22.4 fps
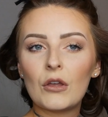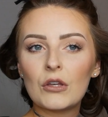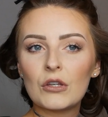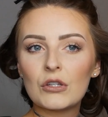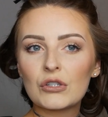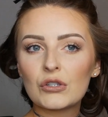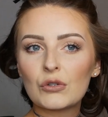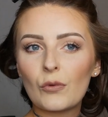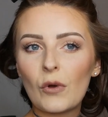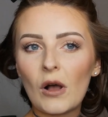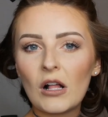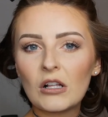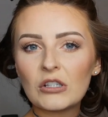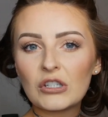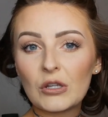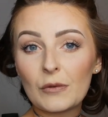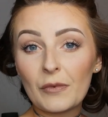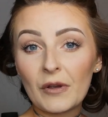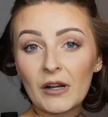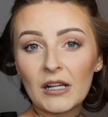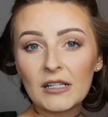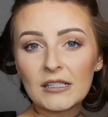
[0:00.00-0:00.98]
So what I'll do,
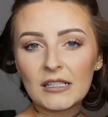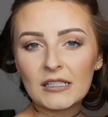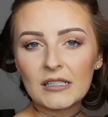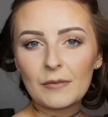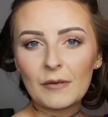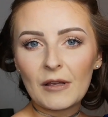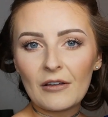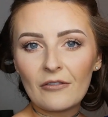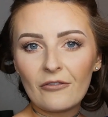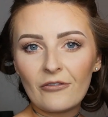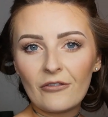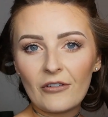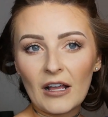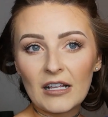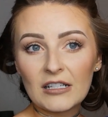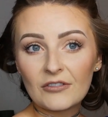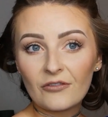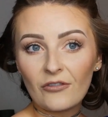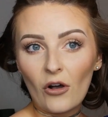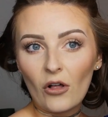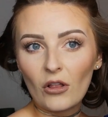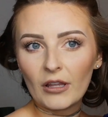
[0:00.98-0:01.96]
because this bit has
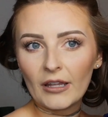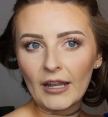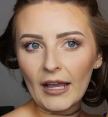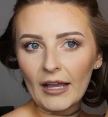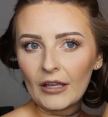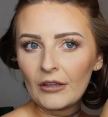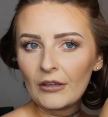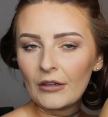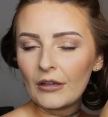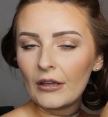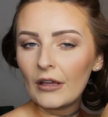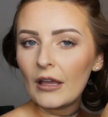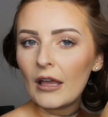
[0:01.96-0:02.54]
fallen out,